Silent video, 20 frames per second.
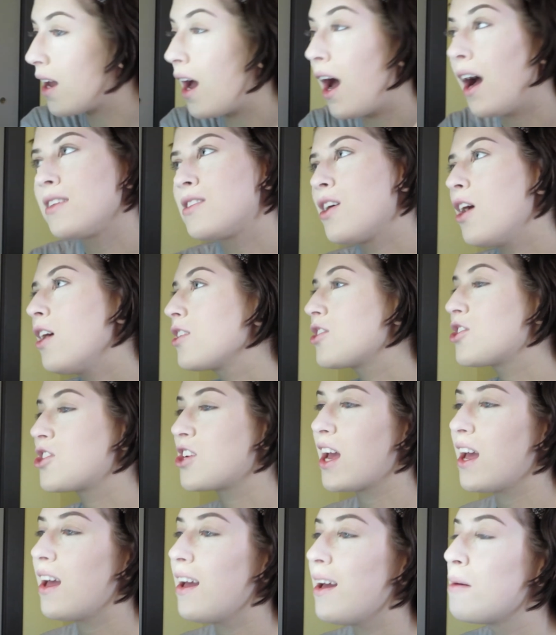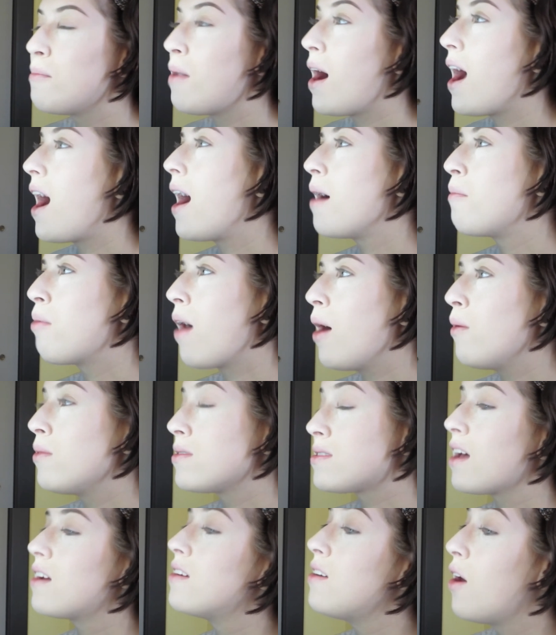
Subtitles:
I talked shit and my eyebrow was like,